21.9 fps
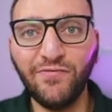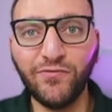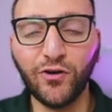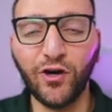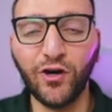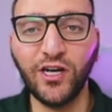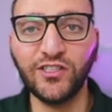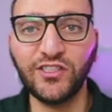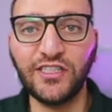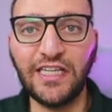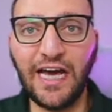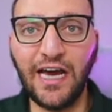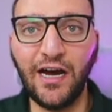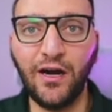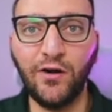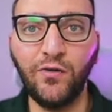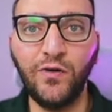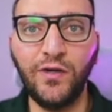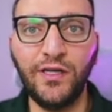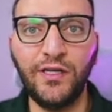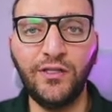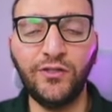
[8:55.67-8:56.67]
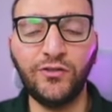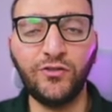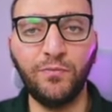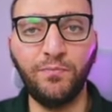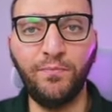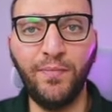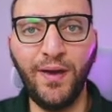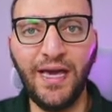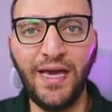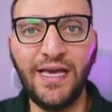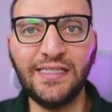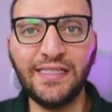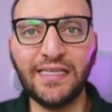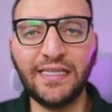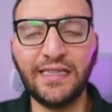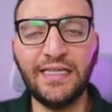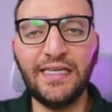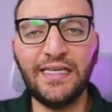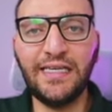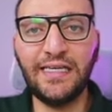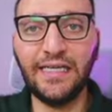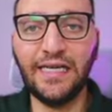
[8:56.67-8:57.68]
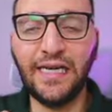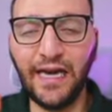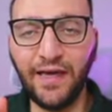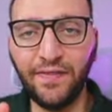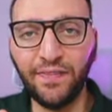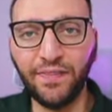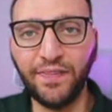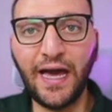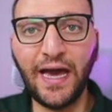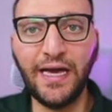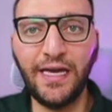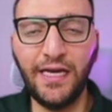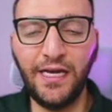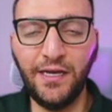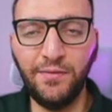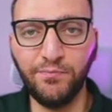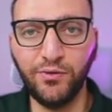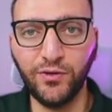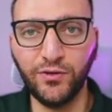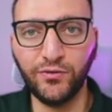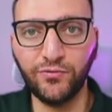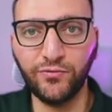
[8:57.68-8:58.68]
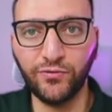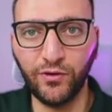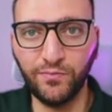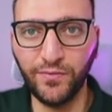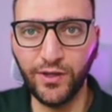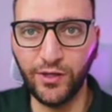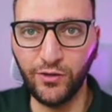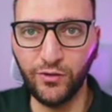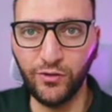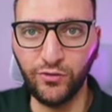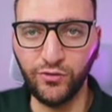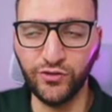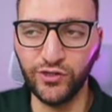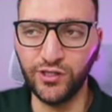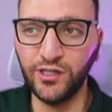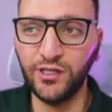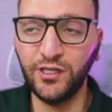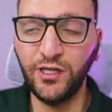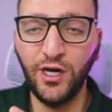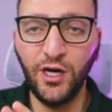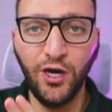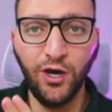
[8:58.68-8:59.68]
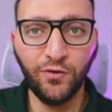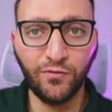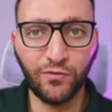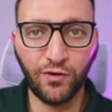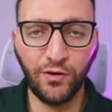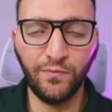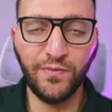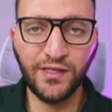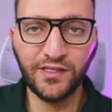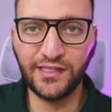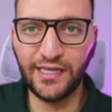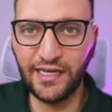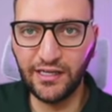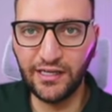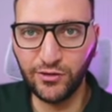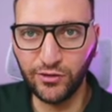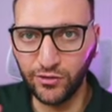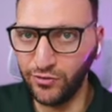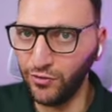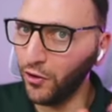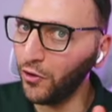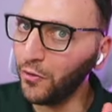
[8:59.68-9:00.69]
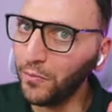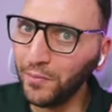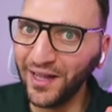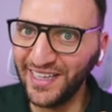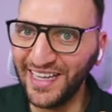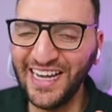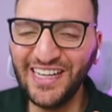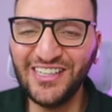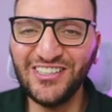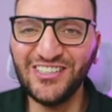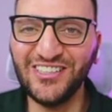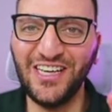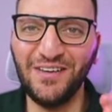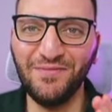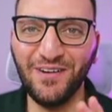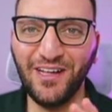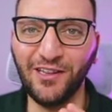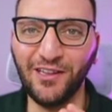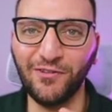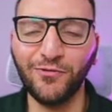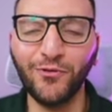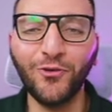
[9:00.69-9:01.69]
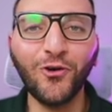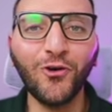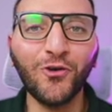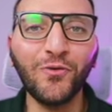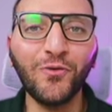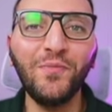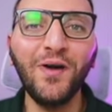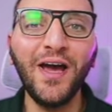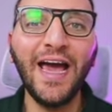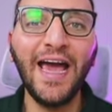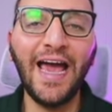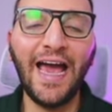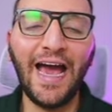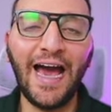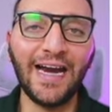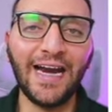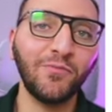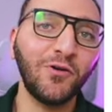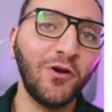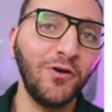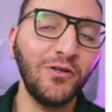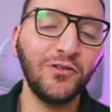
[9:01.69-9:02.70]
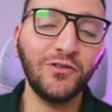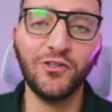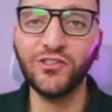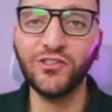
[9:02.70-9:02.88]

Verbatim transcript: for us now is to basically get that input from the user, from this normal H T M L form, and I'm going to